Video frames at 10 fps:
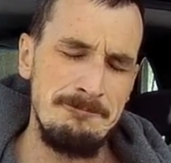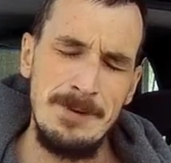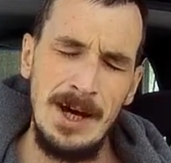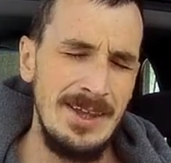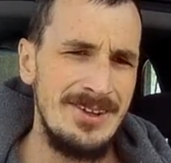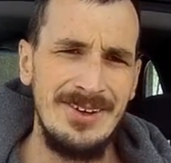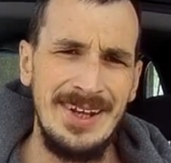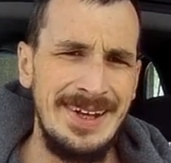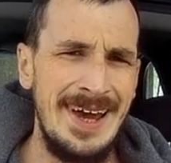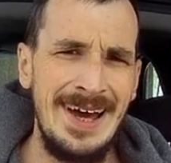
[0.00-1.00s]
Other
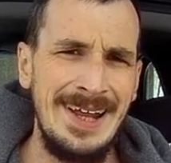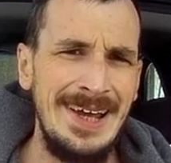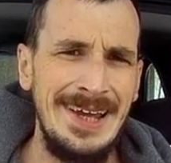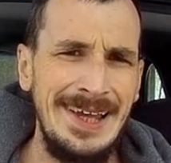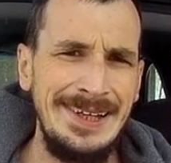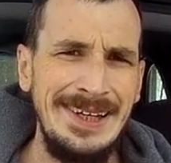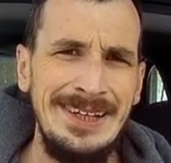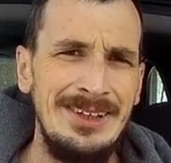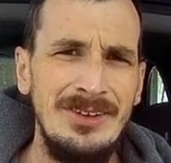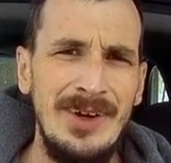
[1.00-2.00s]
than that, I
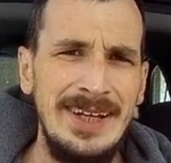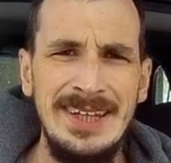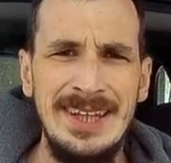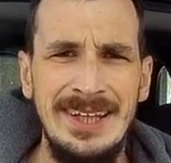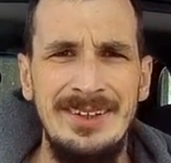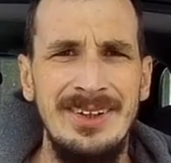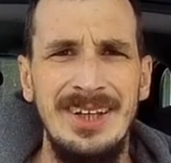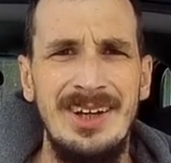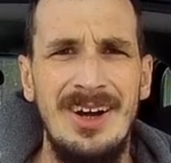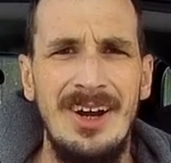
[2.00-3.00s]
didn't do anything to the
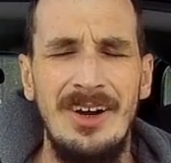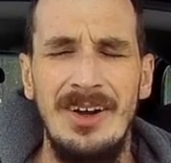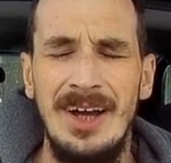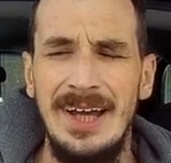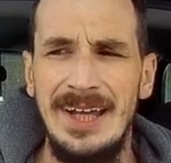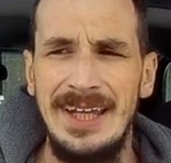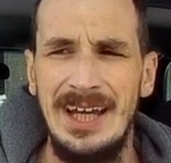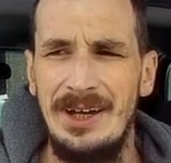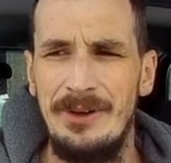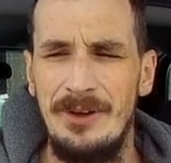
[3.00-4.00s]
car. I
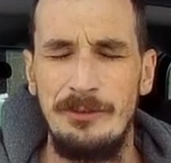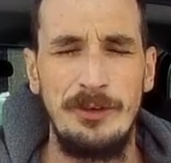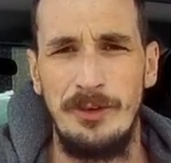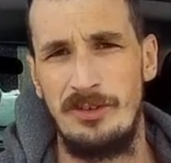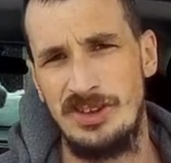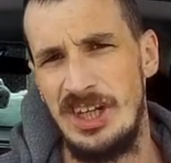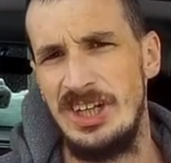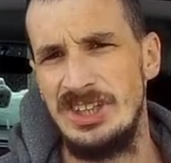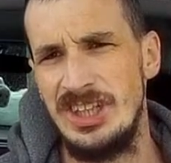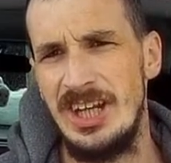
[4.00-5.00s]
of course
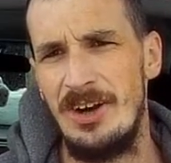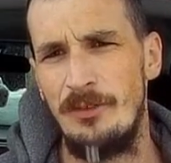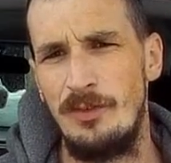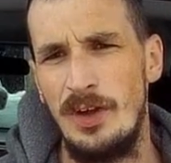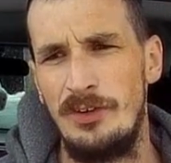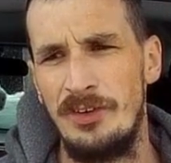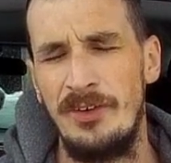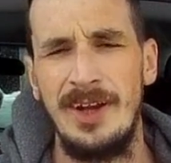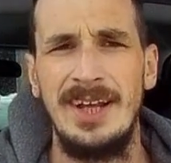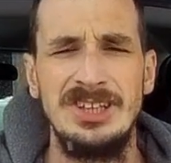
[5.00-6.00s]
changed the air filter,
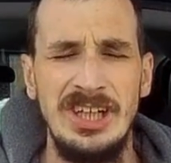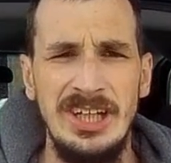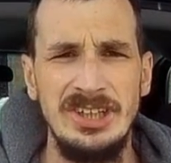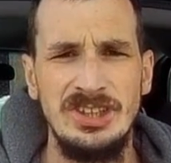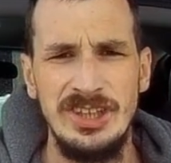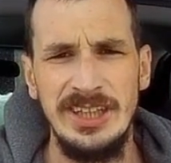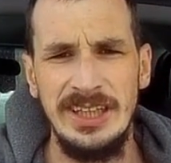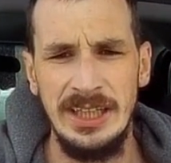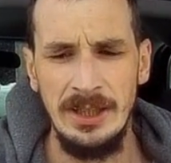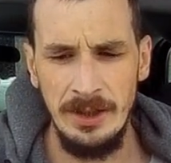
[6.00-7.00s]
and I changed the
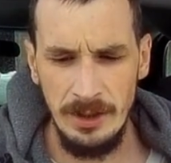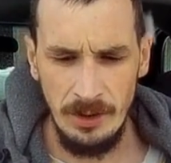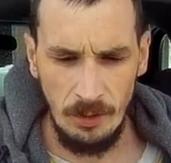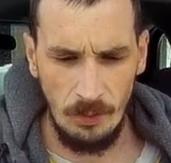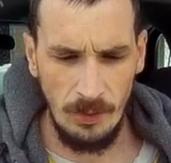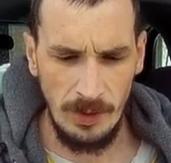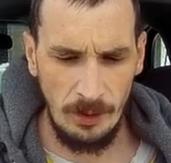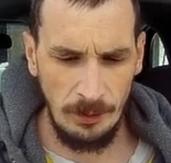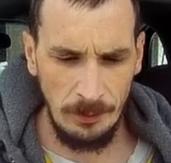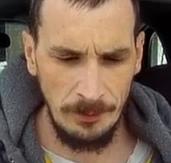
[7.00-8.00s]

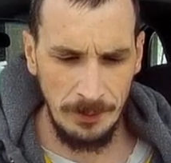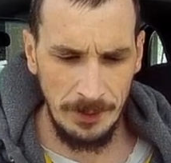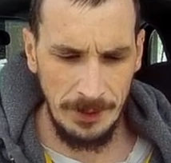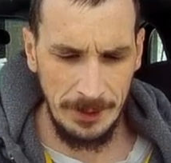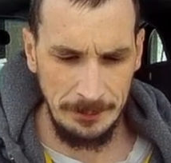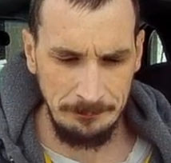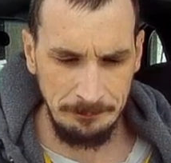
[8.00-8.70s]
oil. I